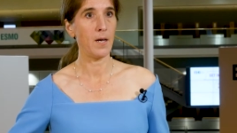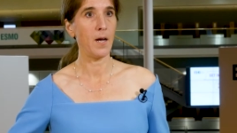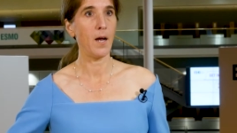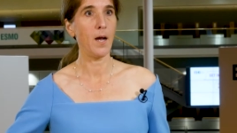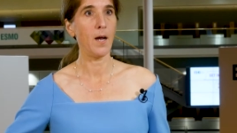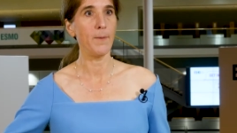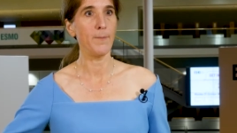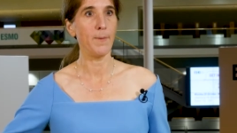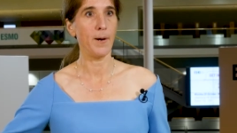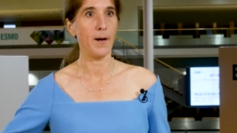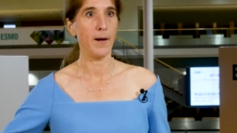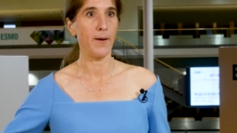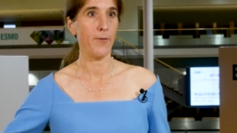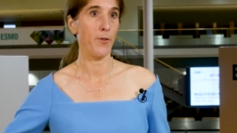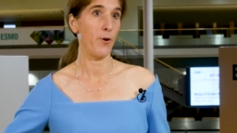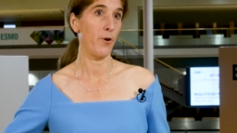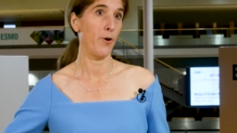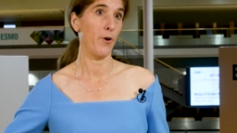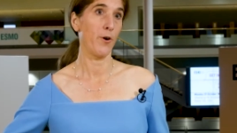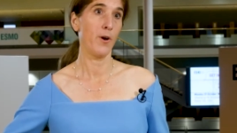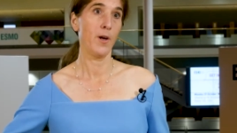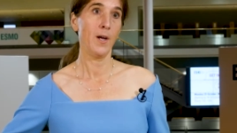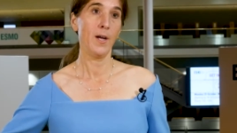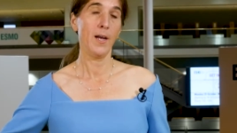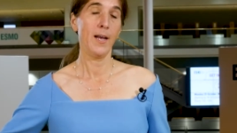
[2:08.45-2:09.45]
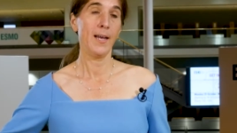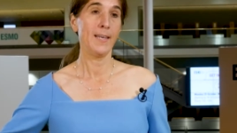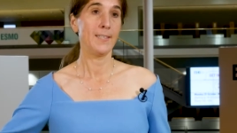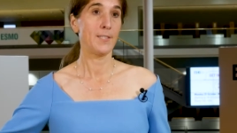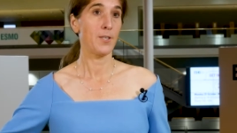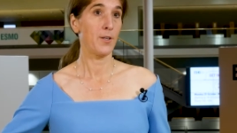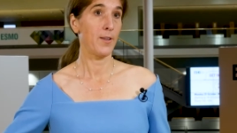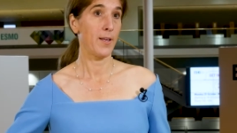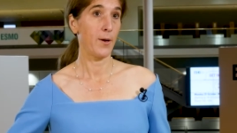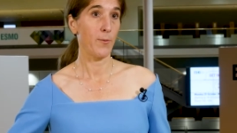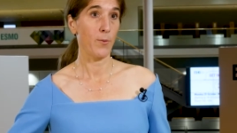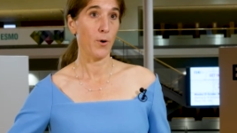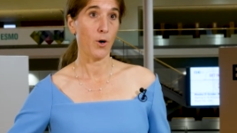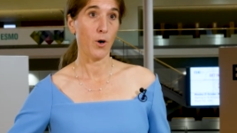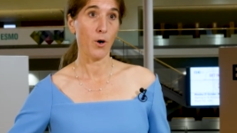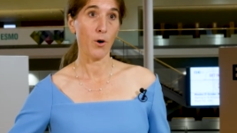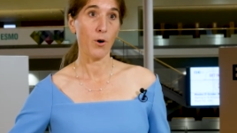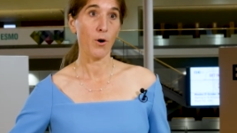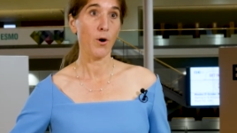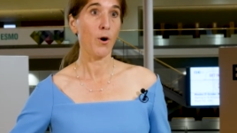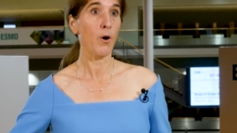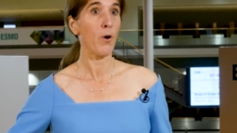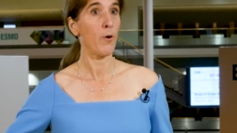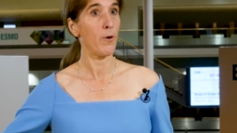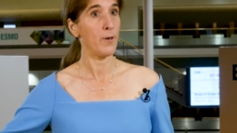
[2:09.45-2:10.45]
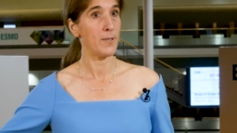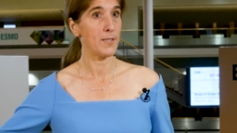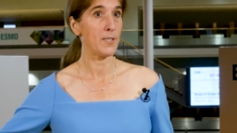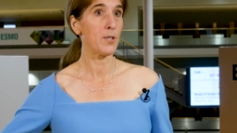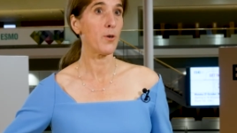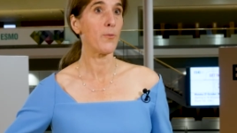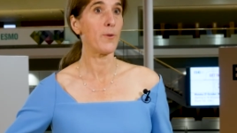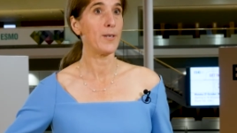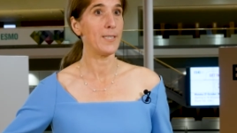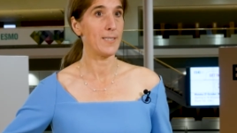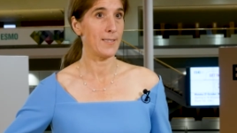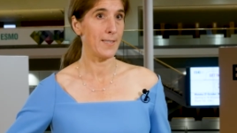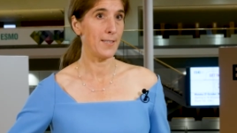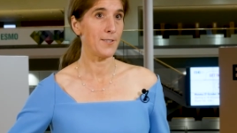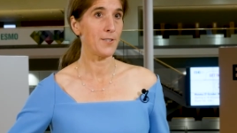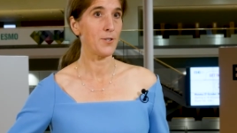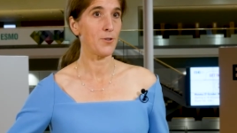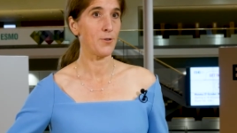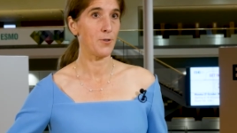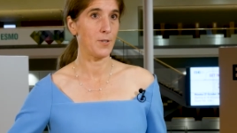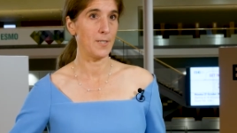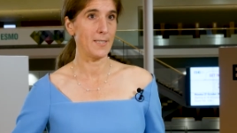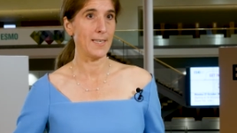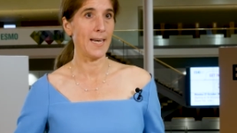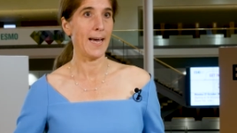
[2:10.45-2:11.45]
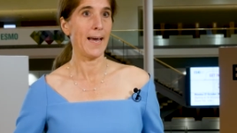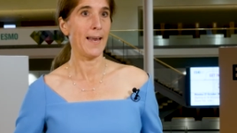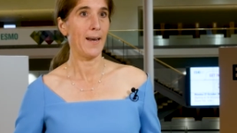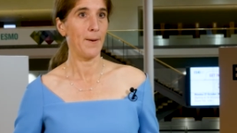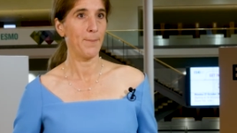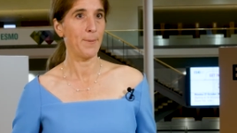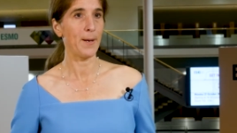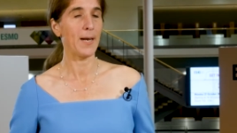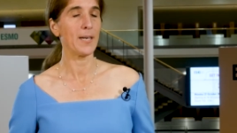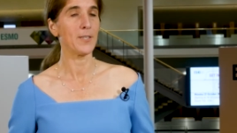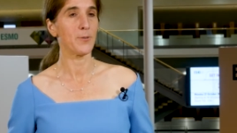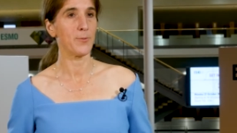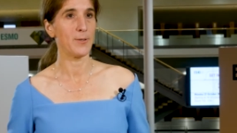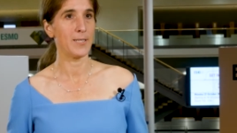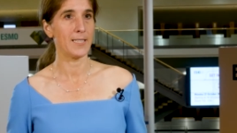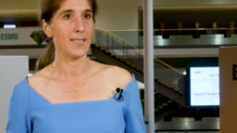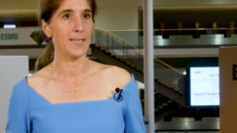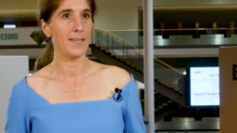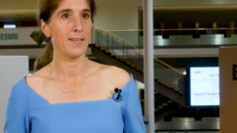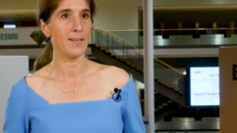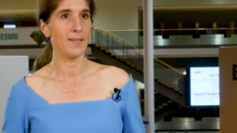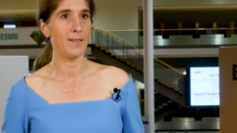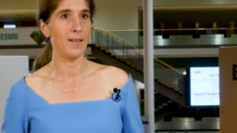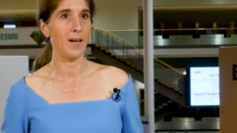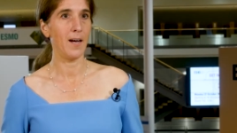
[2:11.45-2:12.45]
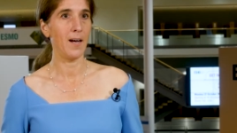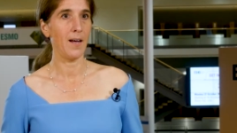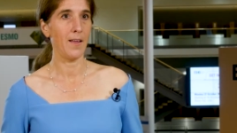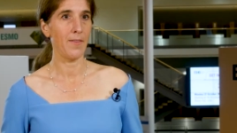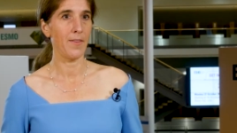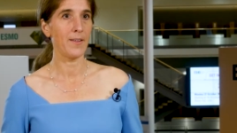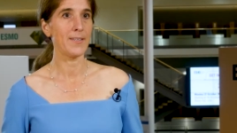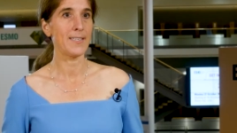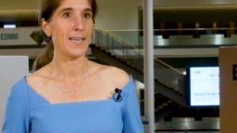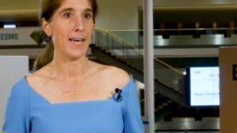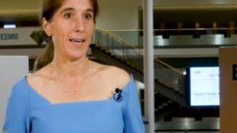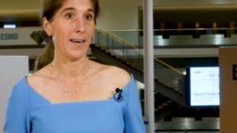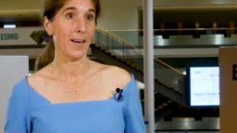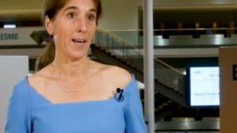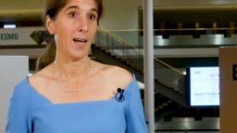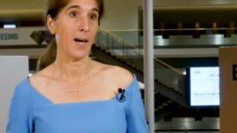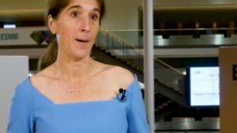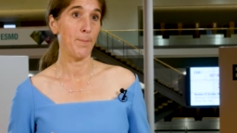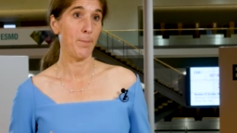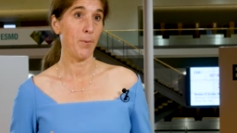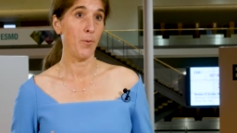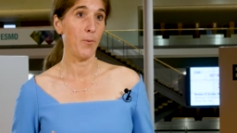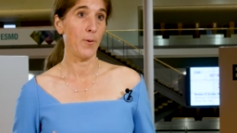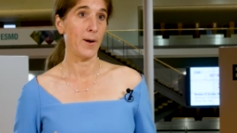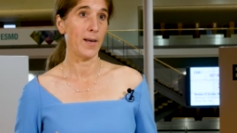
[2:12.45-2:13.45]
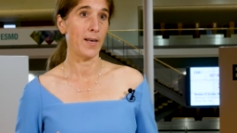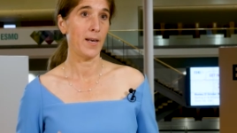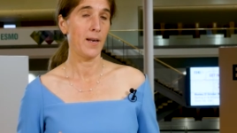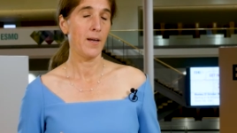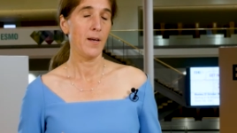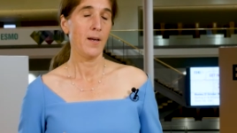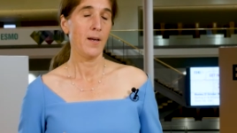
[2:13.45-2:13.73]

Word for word: um, either until they recur or until we censored the data because we did uh, the data cut point.